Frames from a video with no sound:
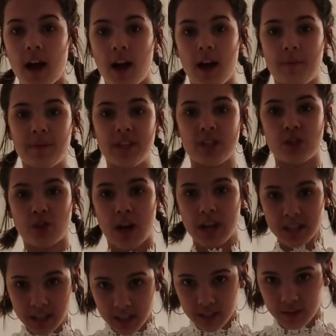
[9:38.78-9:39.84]
Um, this
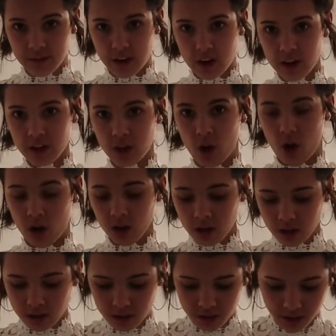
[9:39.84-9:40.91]
dress is very long,
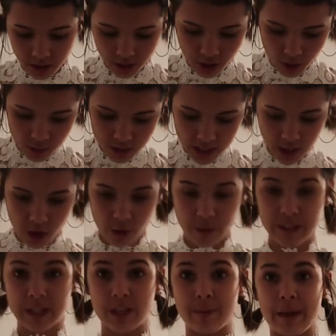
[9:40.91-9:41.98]
goes like all the
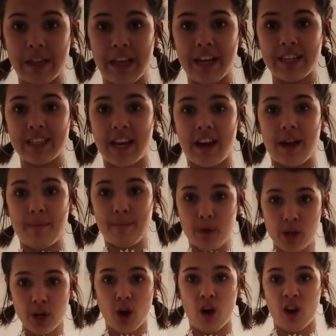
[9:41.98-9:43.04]
way down to my legs, and I
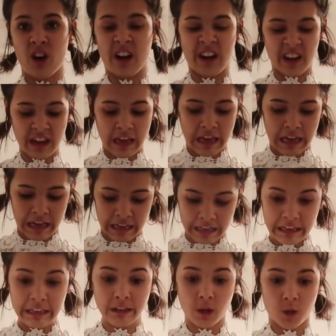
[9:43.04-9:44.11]
put on
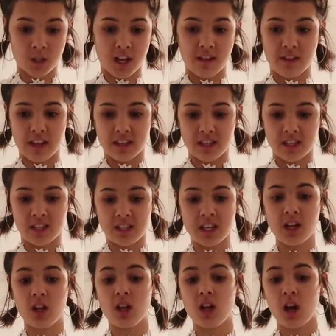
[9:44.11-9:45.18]
heels and they
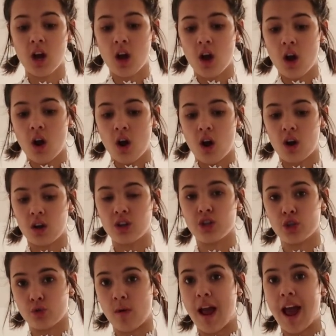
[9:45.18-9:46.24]
still are
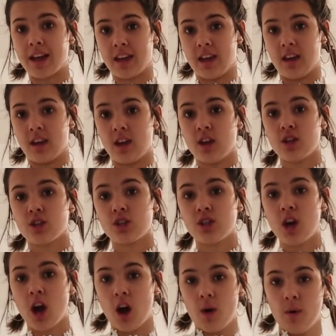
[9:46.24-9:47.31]
dragging.
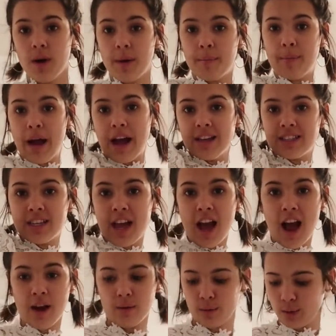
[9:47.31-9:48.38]
So, but
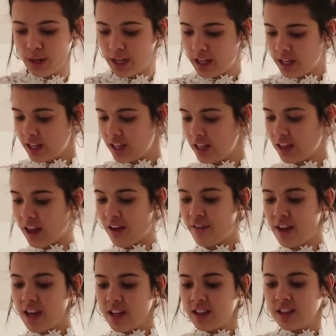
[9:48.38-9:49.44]
I really love
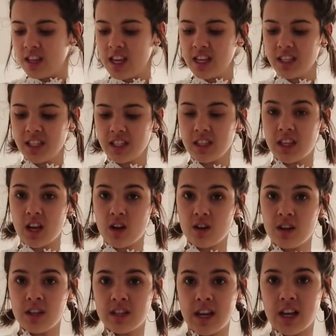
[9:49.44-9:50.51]
this. There
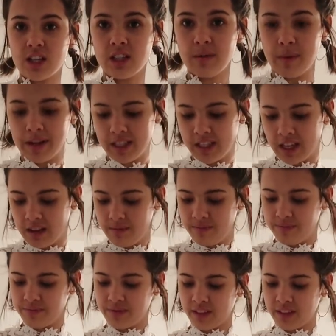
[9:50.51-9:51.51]
is actually my skin.